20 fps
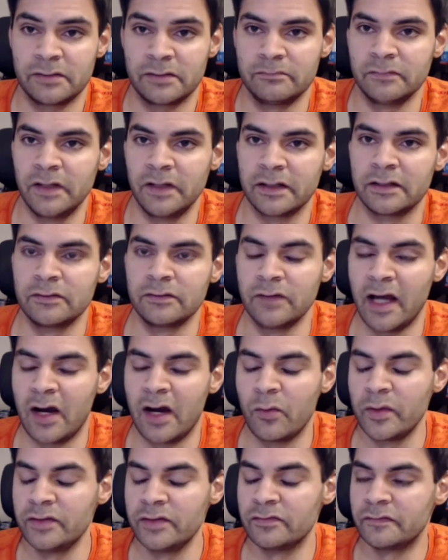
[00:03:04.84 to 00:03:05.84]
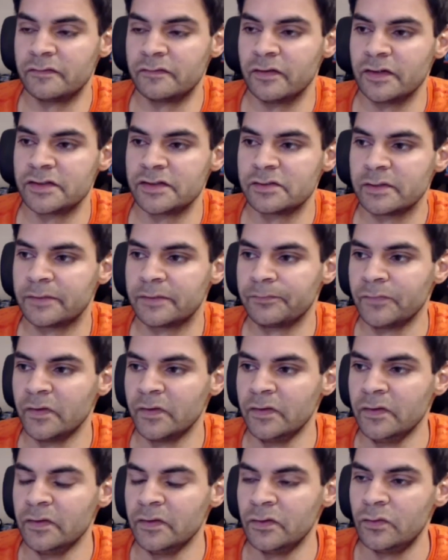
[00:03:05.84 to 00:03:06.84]
like how we refer to it,
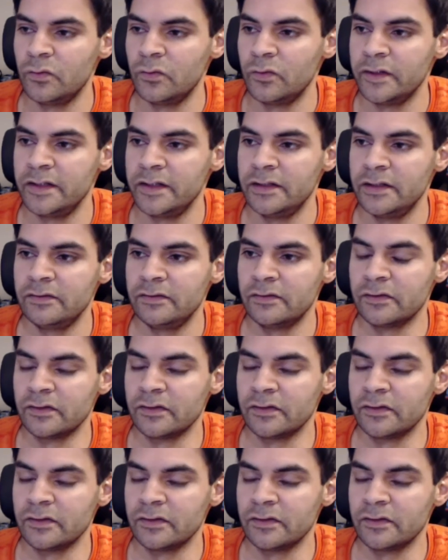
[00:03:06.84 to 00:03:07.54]
we